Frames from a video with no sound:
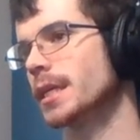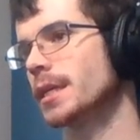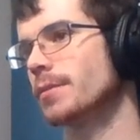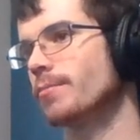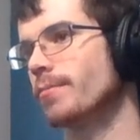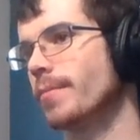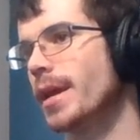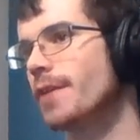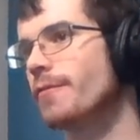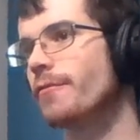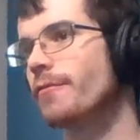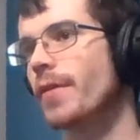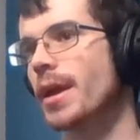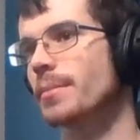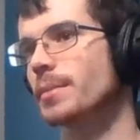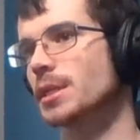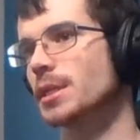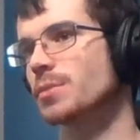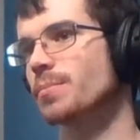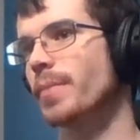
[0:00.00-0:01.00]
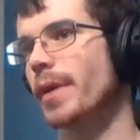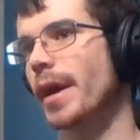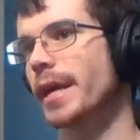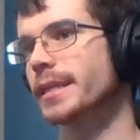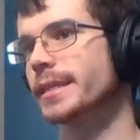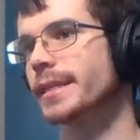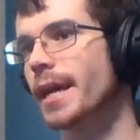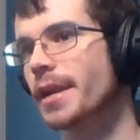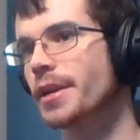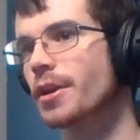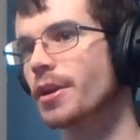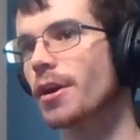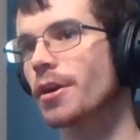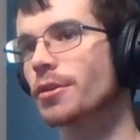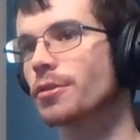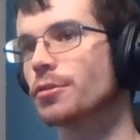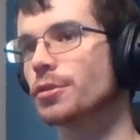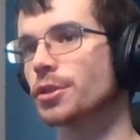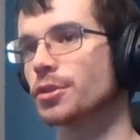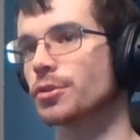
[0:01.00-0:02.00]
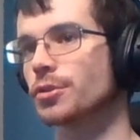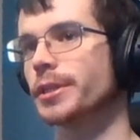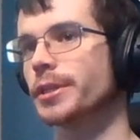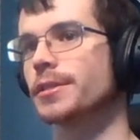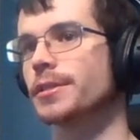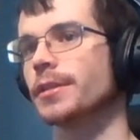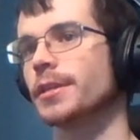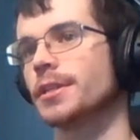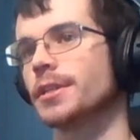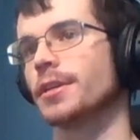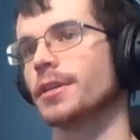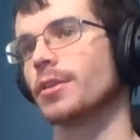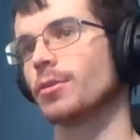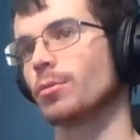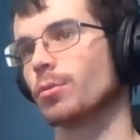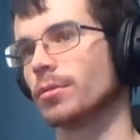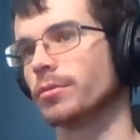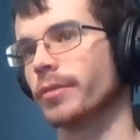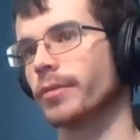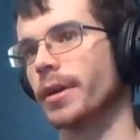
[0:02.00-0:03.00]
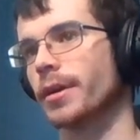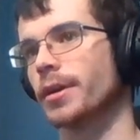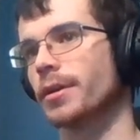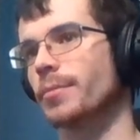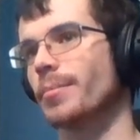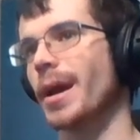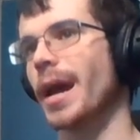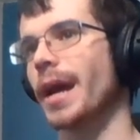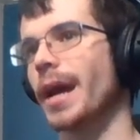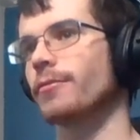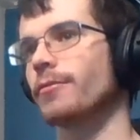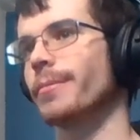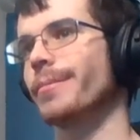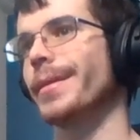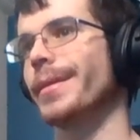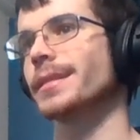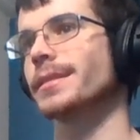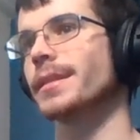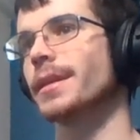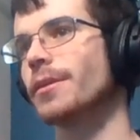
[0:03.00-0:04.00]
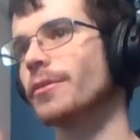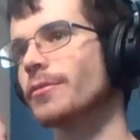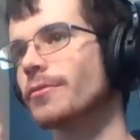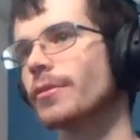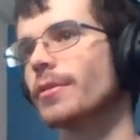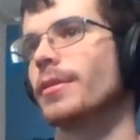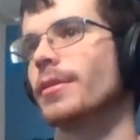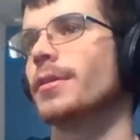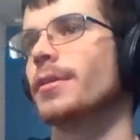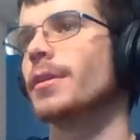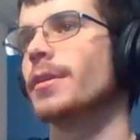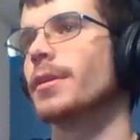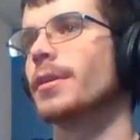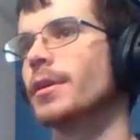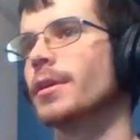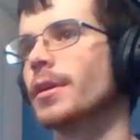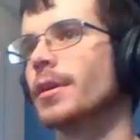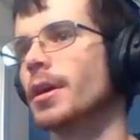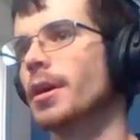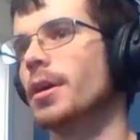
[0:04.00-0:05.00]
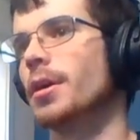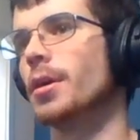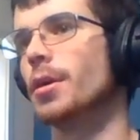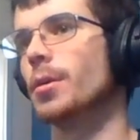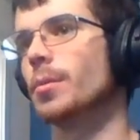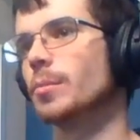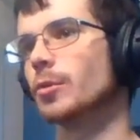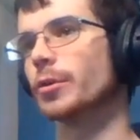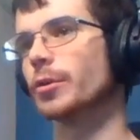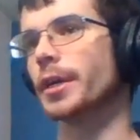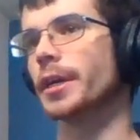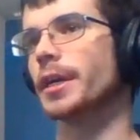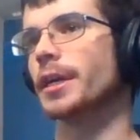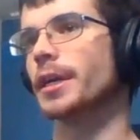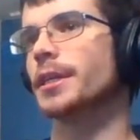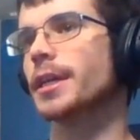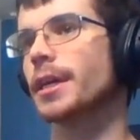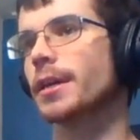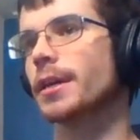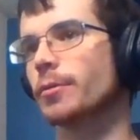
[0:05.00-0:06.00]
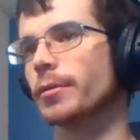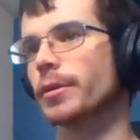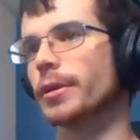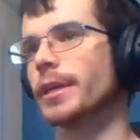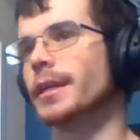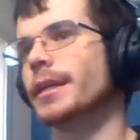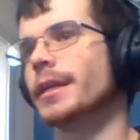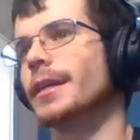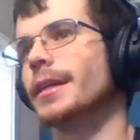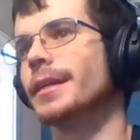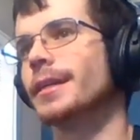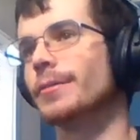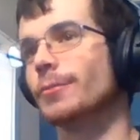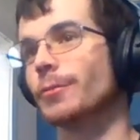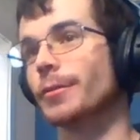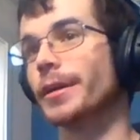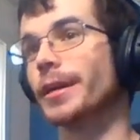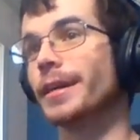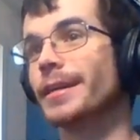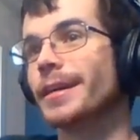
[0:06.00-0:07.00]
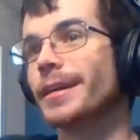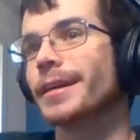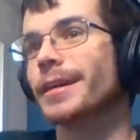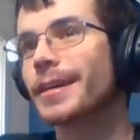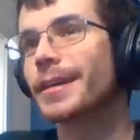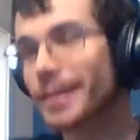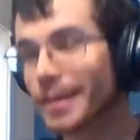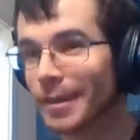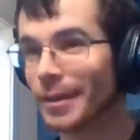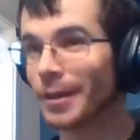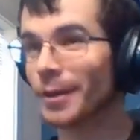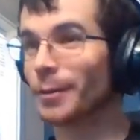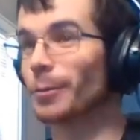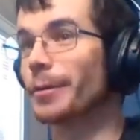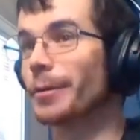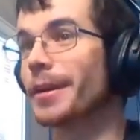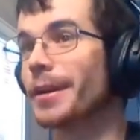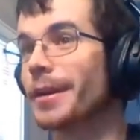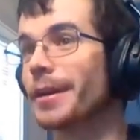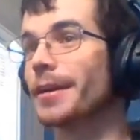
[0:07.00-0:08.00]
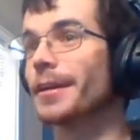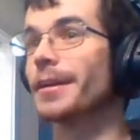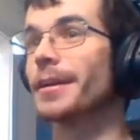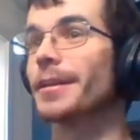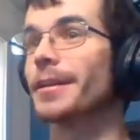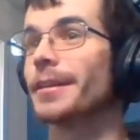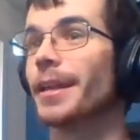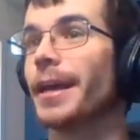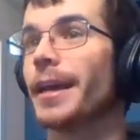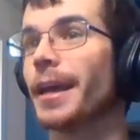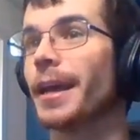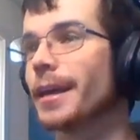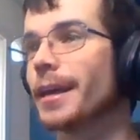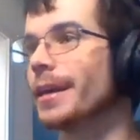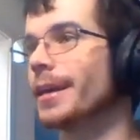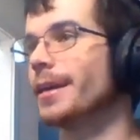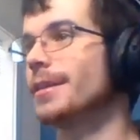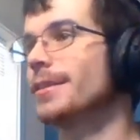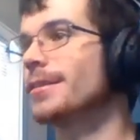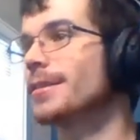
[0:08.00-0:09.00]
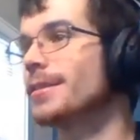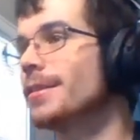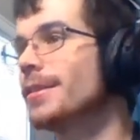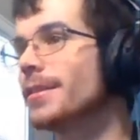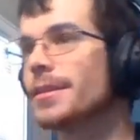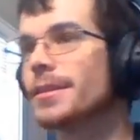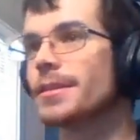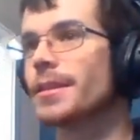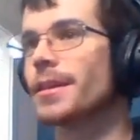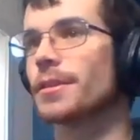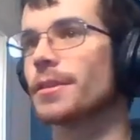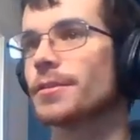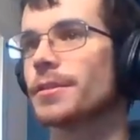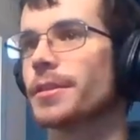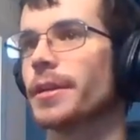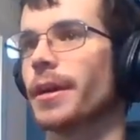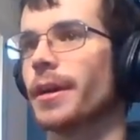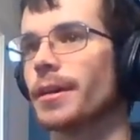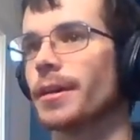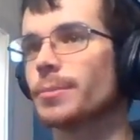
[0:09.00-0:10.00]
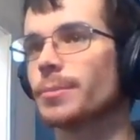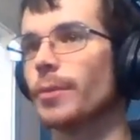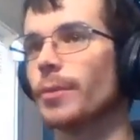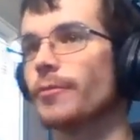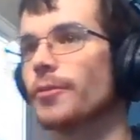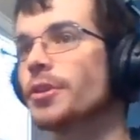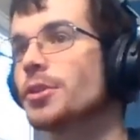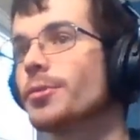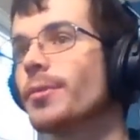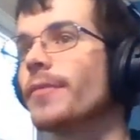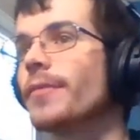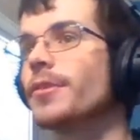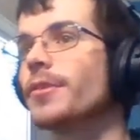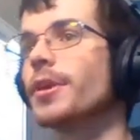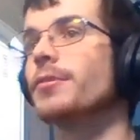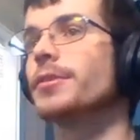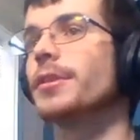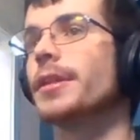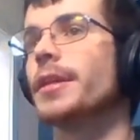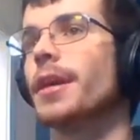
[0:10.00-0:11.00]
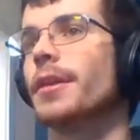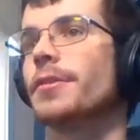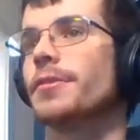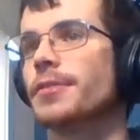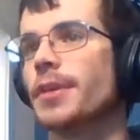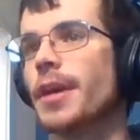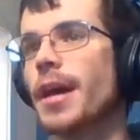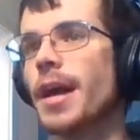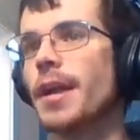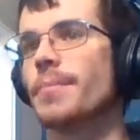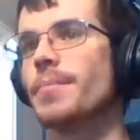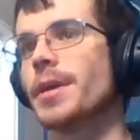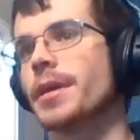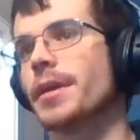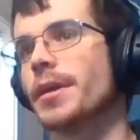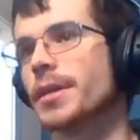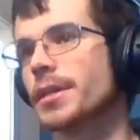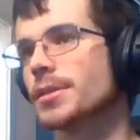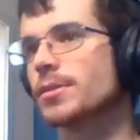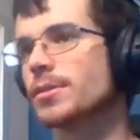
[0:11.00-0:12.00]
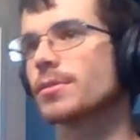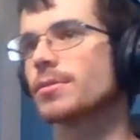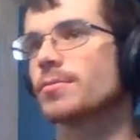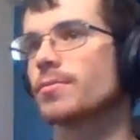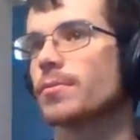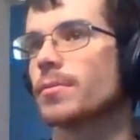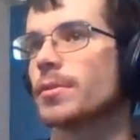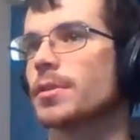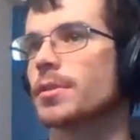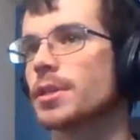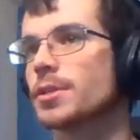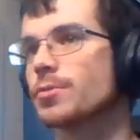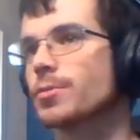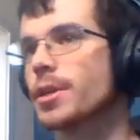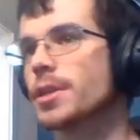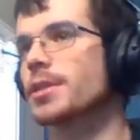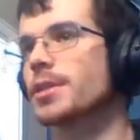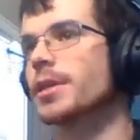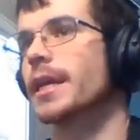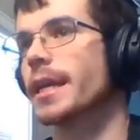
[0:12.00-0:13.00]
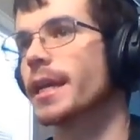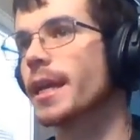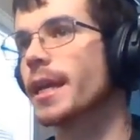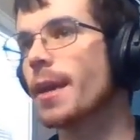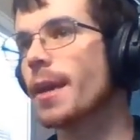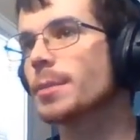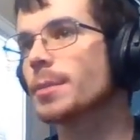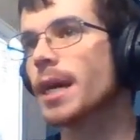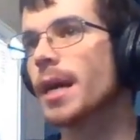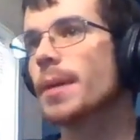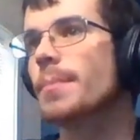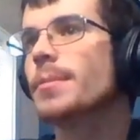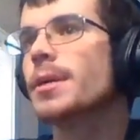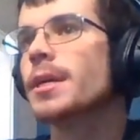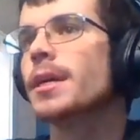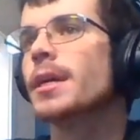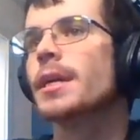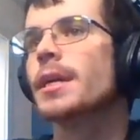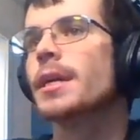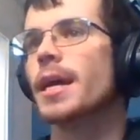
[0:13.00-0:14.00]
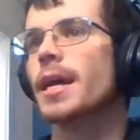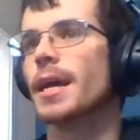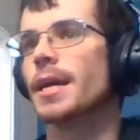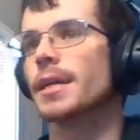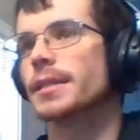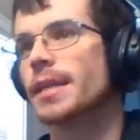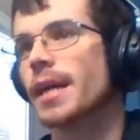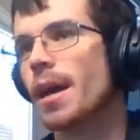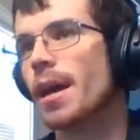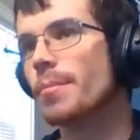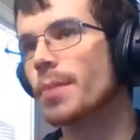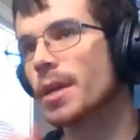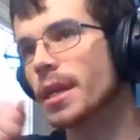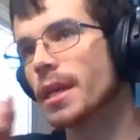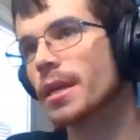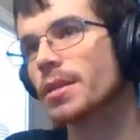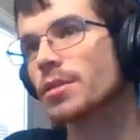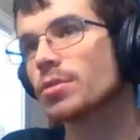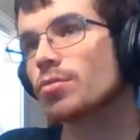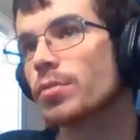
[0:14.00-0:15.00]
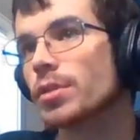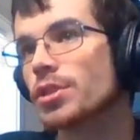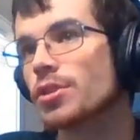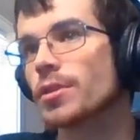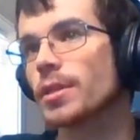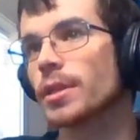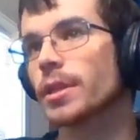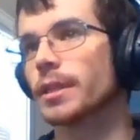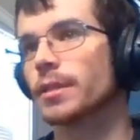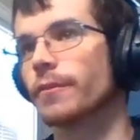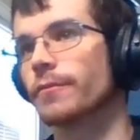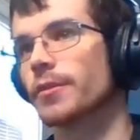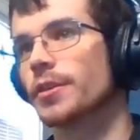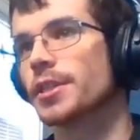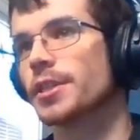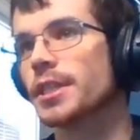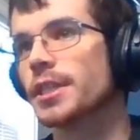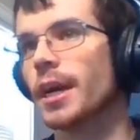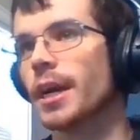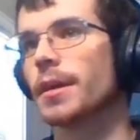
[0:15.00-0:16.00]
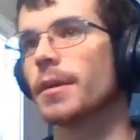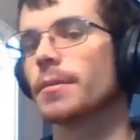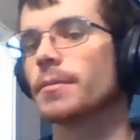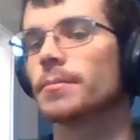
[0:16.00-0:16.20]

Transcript: Made famous by Ten Dog, who just recently took the world record back from myself. We're in a lake, and you see these yellow ducks. But first we have to go to the other side, because this runs on in-game time, and time begins once you collect the first duck.